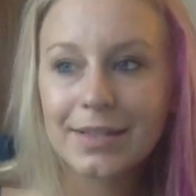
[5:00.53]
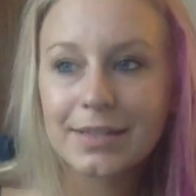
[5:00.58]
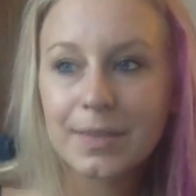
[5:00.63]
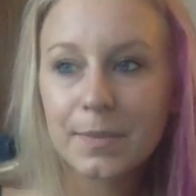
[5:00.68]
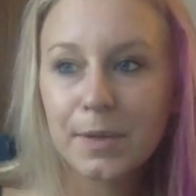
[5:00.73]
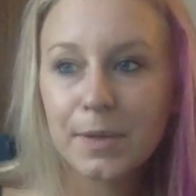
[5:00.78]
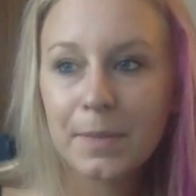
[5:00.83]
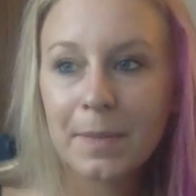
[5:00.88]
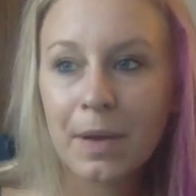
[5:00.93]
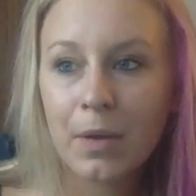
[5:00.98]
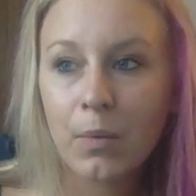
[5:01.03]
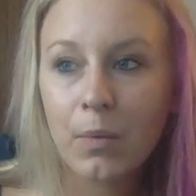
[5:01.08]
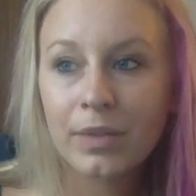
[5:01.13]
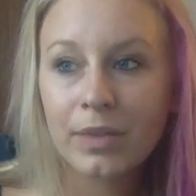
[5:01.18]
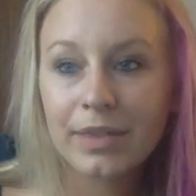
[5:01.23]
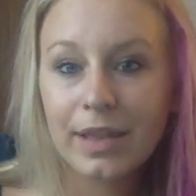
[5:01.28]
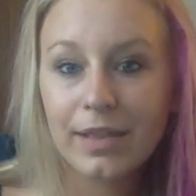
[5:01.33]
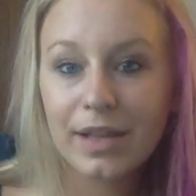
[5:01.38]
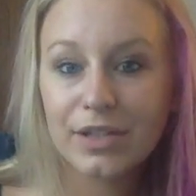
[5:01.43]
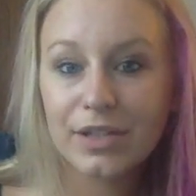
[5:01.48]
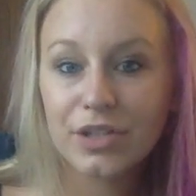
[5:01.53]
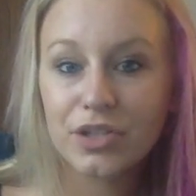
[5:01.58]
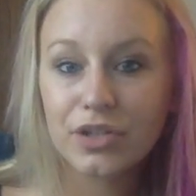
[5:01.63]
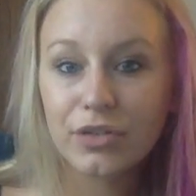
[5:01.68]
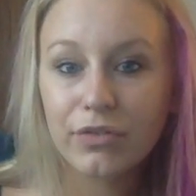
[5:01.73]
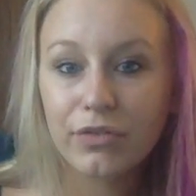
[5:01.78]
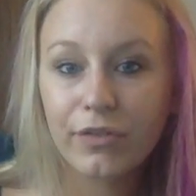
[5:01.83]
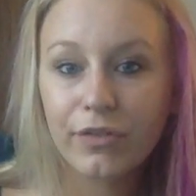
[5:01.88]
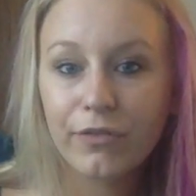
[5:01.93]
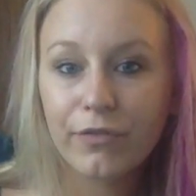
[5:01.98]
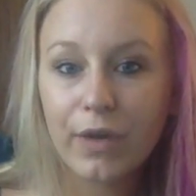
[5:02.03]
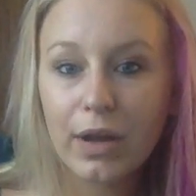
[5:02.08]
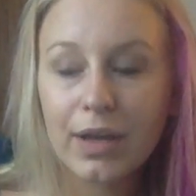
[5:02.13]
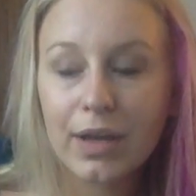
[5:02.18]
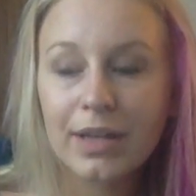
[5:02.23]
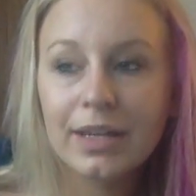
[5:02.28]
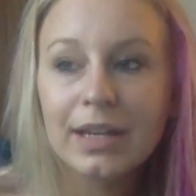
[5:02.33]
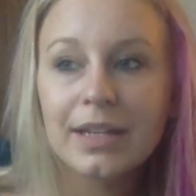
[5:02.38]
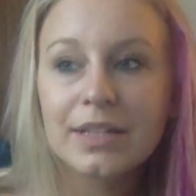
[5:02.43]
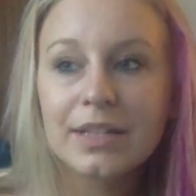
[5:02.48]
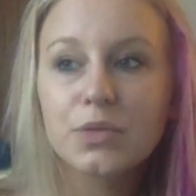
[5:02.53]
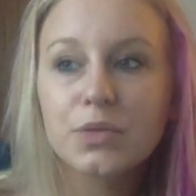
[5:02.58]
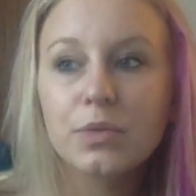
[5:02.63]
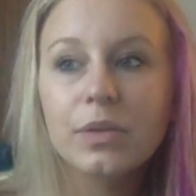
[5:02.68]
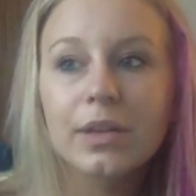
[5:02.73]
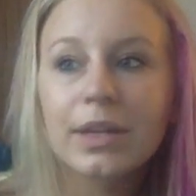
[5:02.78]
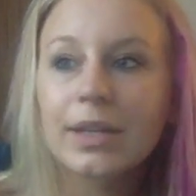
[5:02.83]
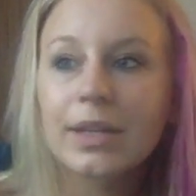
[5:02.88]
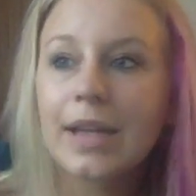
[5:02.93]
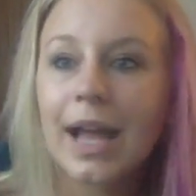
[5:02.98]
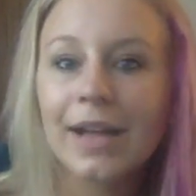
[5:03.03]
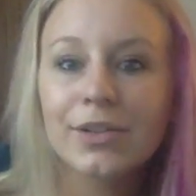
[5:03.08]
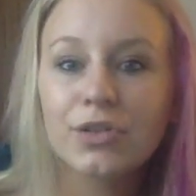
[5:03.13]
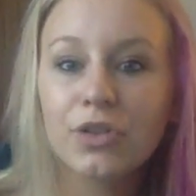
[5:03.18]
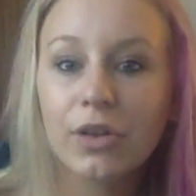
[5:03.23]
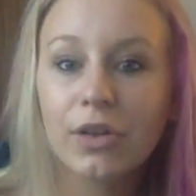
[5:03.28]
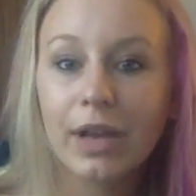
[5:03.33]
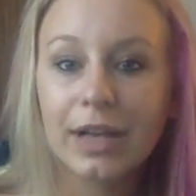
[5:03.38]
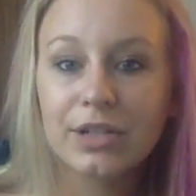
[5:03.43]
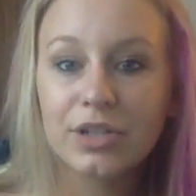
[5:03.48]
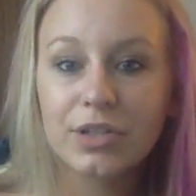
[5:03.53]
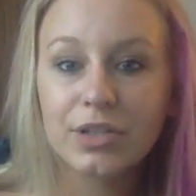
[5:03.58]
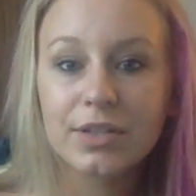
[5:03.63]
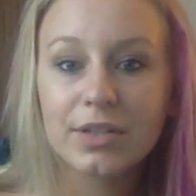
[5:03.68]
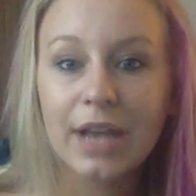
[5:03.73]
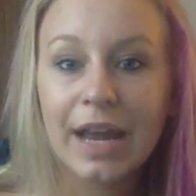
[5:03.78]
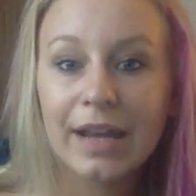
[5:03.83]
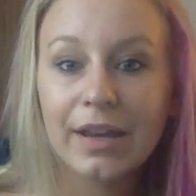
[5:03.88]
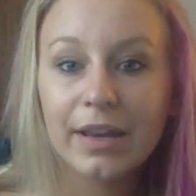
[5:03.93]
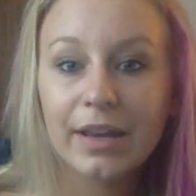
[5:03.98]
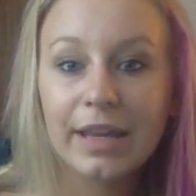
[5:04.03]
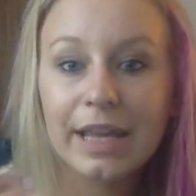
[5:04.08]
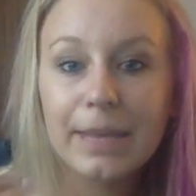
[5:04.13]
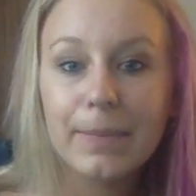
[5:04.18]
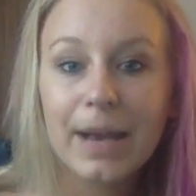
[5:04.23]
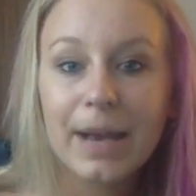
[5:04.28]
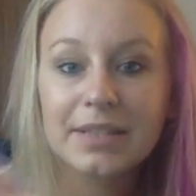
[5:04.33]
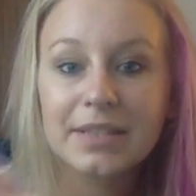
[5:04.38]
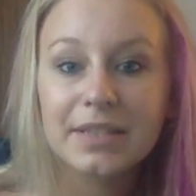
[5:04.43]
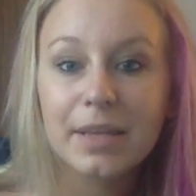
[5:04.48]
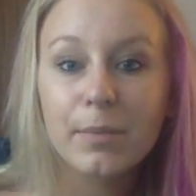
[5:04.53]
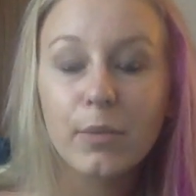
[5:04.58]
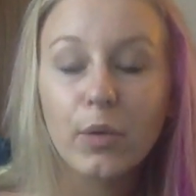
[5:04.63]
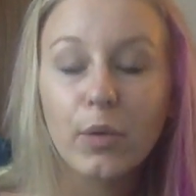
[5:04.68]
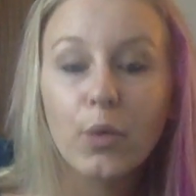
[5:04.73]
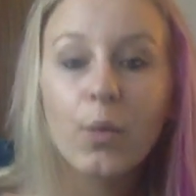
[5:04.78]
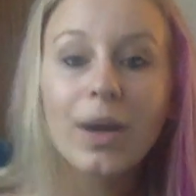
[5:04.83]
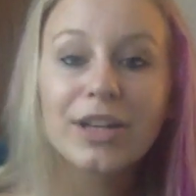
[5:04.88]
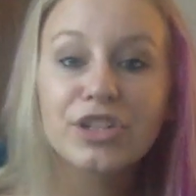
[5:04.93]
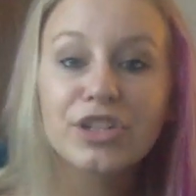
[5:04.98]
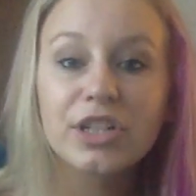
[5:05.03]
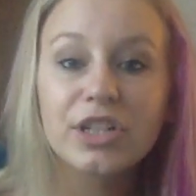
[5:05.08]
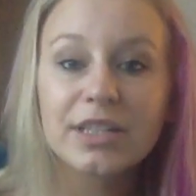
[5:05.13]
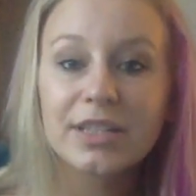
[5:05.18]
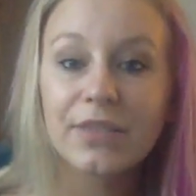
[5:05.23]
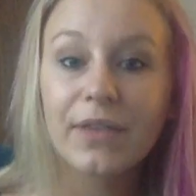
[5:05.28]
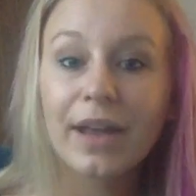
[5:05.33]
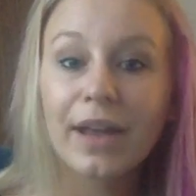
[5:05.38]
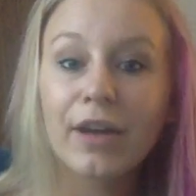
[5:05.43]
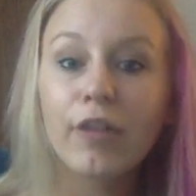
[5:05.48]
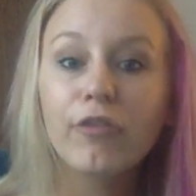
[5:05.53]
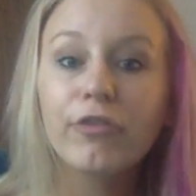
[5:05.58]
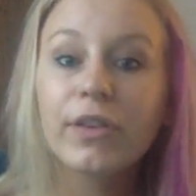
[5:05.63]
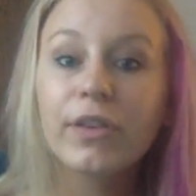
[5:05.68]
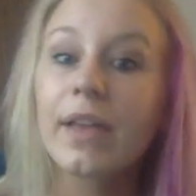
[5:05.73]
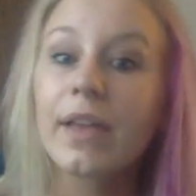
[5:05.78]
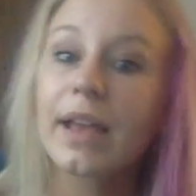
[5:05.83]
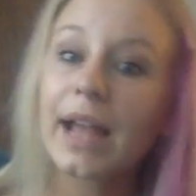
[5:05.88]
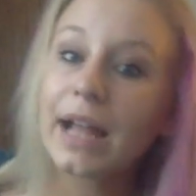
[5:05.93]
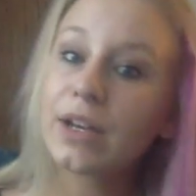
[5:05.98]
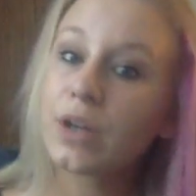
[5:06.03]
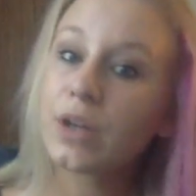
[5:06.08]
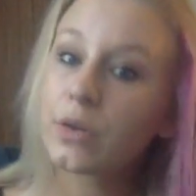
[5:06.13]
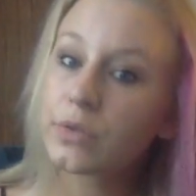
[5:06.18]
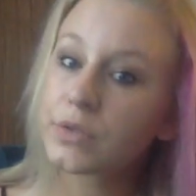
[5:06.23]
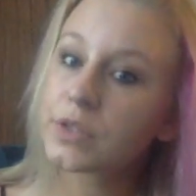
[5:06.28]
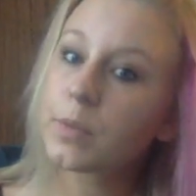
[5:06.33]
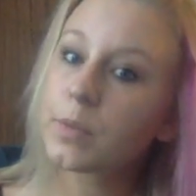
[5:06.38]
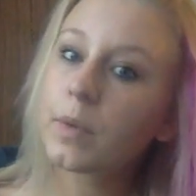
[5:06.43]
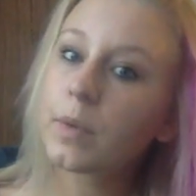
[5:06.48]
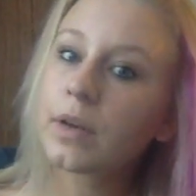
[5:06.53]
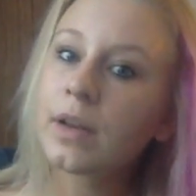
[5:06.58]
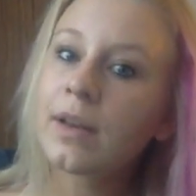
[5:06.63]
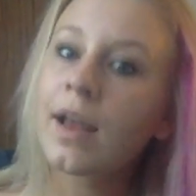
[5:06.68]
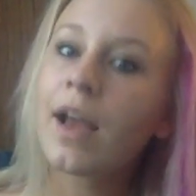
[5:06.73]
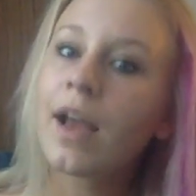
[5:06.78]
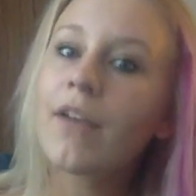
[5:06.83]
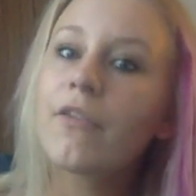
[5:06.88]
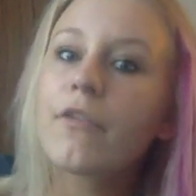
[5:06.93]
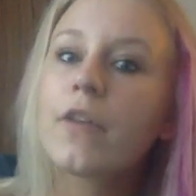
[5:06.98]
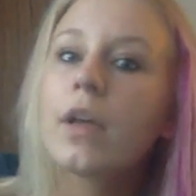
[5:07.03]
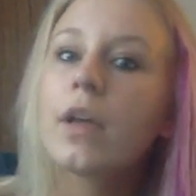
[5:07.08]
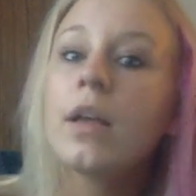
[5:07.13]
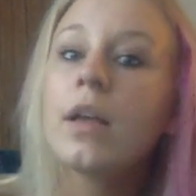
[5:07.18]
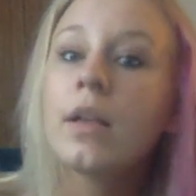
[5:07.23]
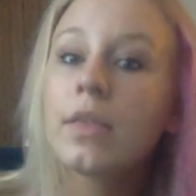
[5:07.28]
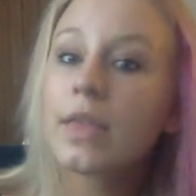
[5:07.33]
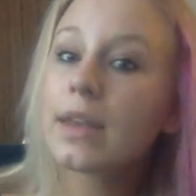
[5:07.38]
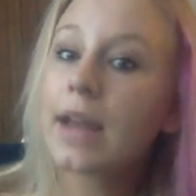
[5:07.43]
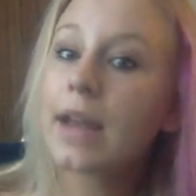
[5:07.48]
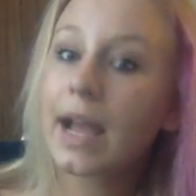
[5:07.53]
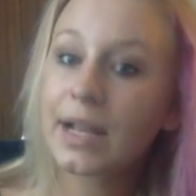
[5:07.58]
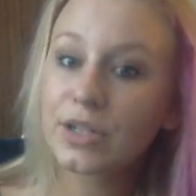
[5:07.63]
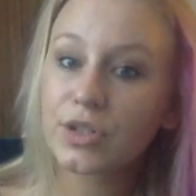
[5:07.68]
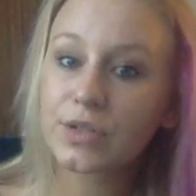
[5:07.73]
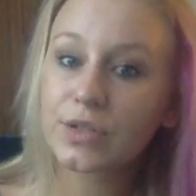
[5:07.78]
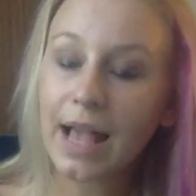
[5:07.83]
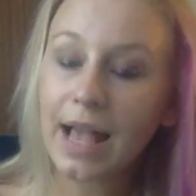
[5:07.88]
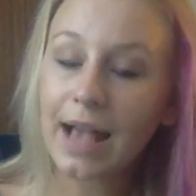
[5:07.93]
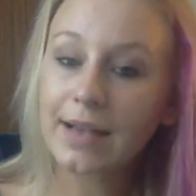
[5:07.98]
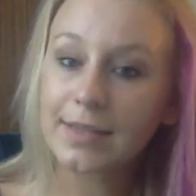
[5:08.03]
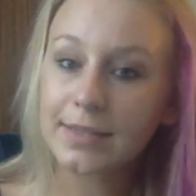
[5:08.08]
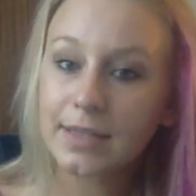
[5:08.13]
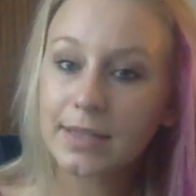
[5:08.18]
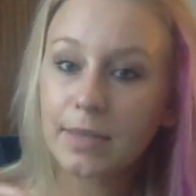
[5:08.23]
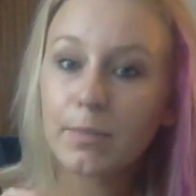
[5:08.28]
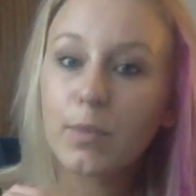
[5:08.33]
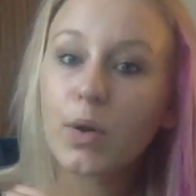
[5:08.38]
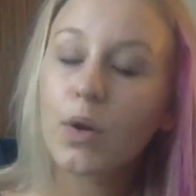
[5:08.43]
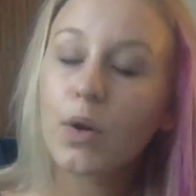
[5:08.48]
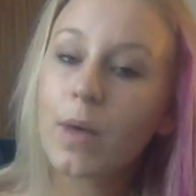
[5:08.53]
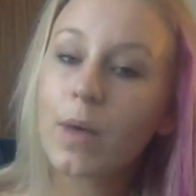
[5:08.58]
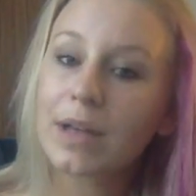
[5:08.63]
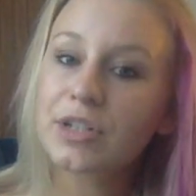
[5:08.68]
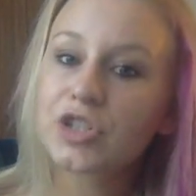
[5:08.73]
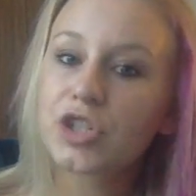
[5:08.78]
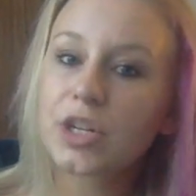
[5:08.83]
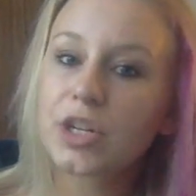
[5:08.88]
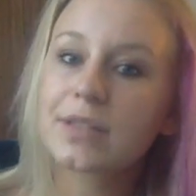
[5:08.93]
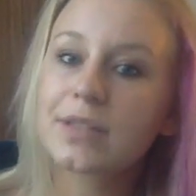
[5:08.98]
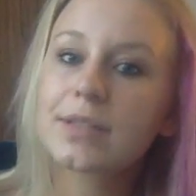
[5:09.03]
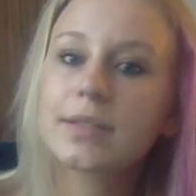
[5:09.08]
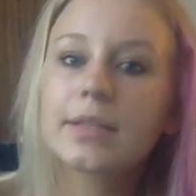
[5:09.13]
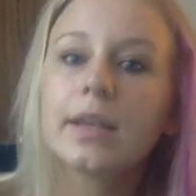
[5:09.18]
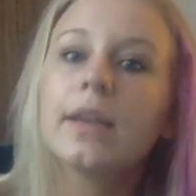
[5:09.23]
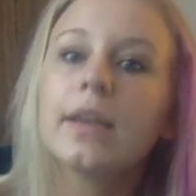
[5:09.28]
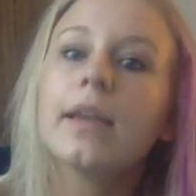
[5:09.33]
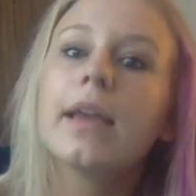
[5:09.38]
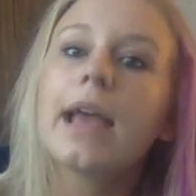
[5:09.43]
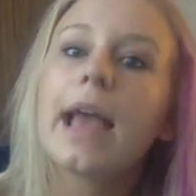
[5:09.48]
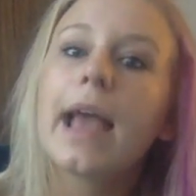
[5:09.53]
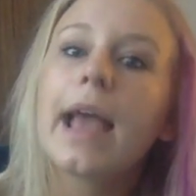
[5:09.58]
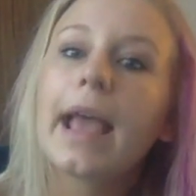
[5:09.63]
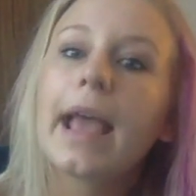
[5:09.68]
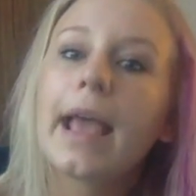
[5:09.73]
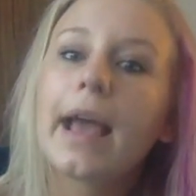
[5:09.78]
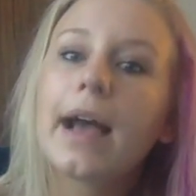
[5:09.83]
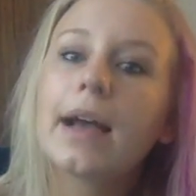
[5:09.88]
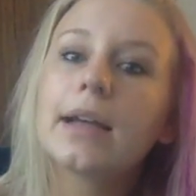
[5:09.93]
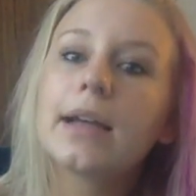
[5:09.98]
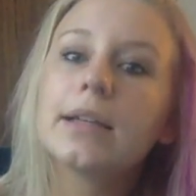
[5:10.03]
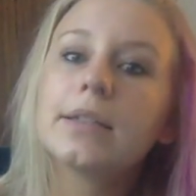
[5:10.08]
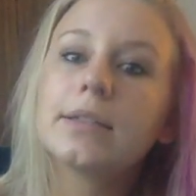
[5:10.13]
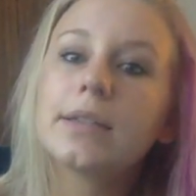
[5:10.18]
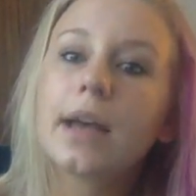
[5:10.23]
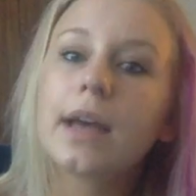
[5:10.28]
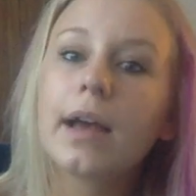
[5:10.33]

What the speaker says: someone about what they like to do for fun, and it's really natural. I keep asking more questions. If I don't feel like I know someone enough, then I just ask them more questions. And